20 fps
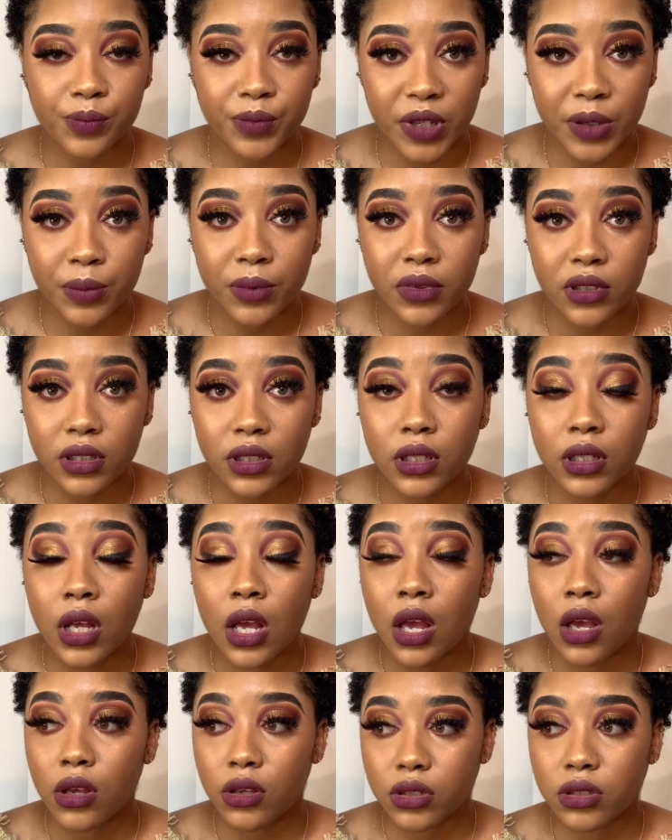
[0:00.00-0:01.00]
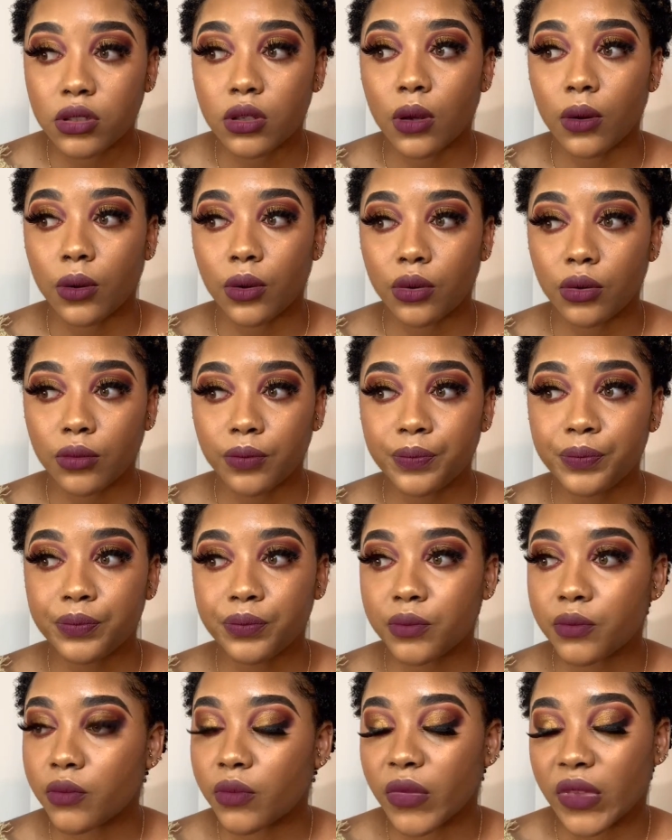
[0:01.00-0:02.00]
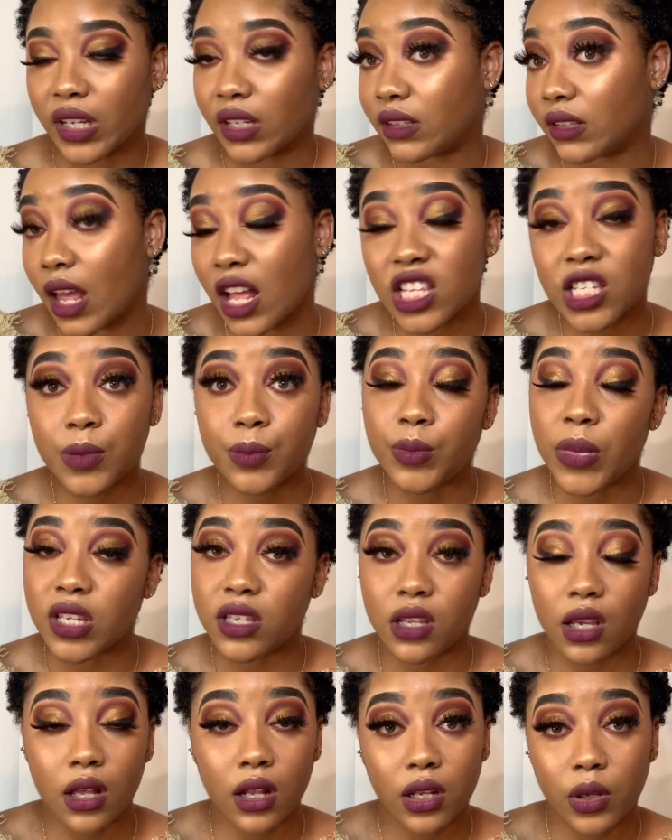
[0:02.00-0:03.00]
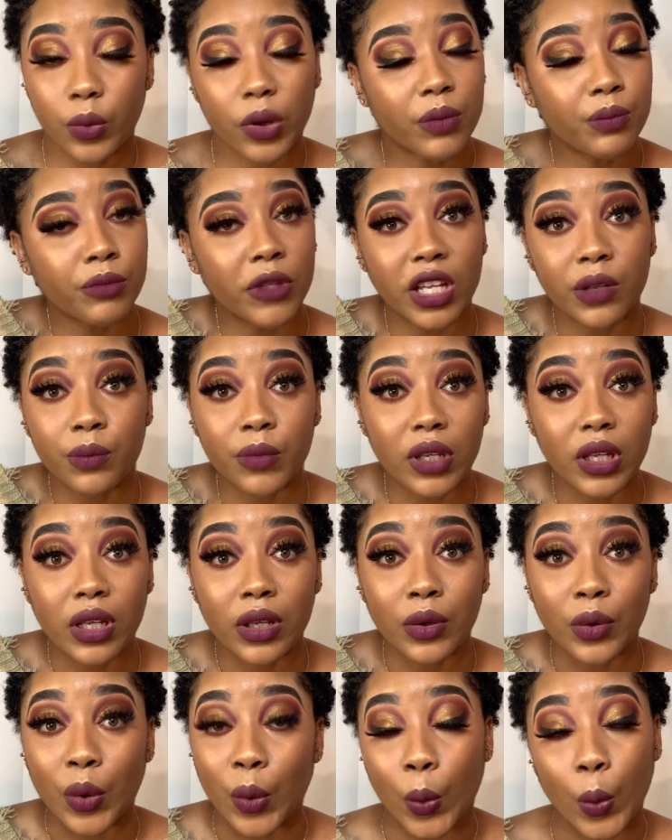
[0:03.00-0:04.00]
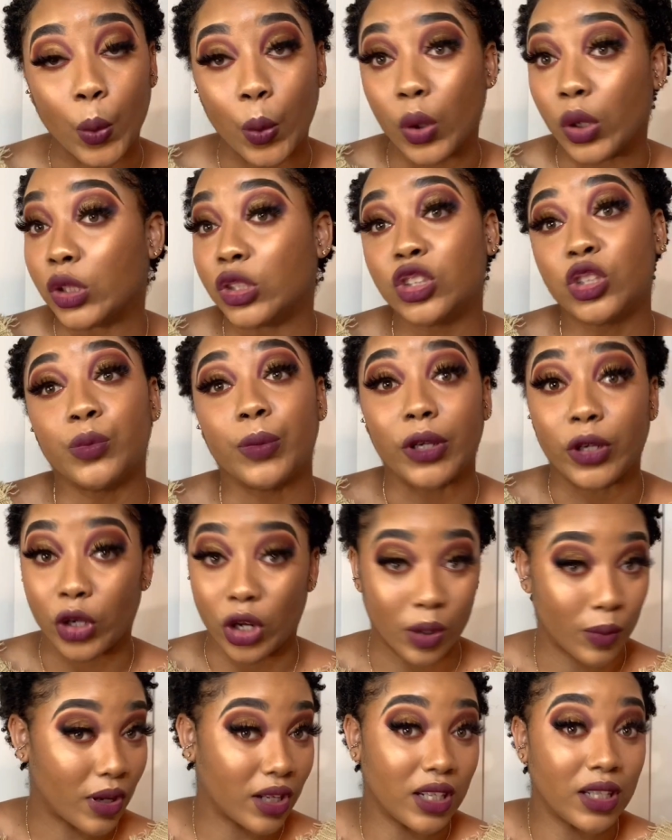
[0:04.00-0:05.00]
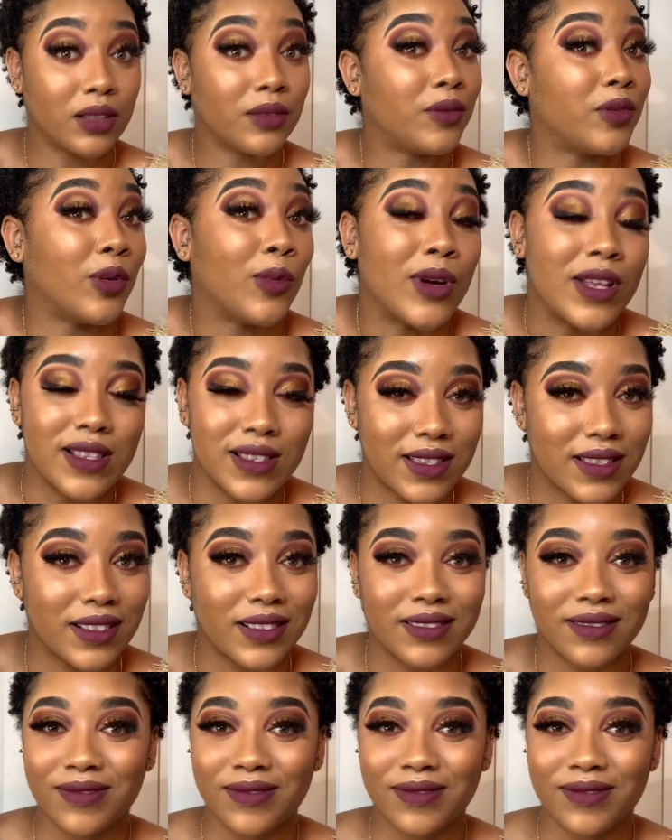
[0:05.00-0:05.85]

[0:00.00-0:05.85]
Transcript: people. So that's basically what made me want to become an influencer.